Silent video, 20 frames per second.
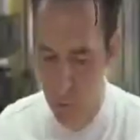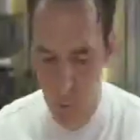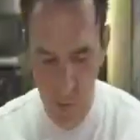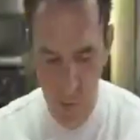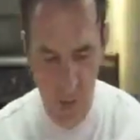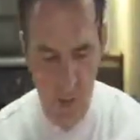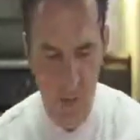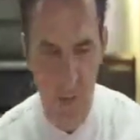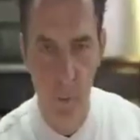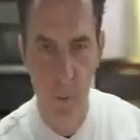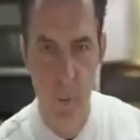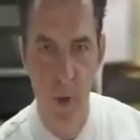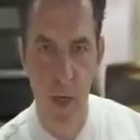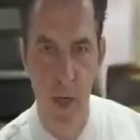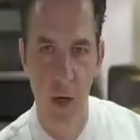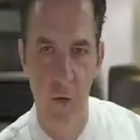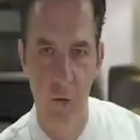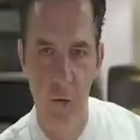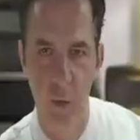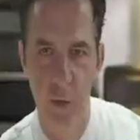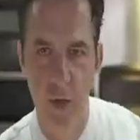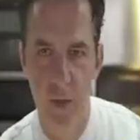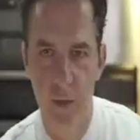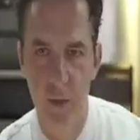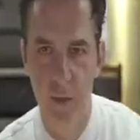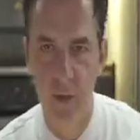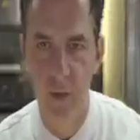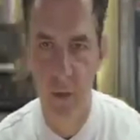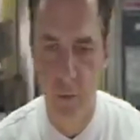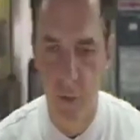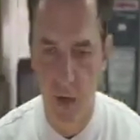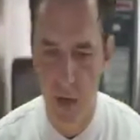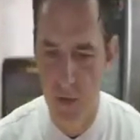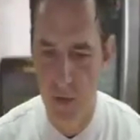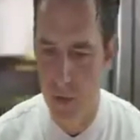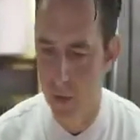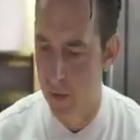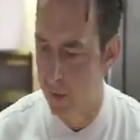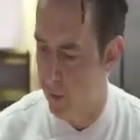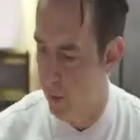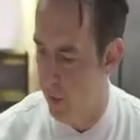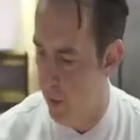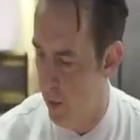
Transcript: we mix the beer, we mix the spices,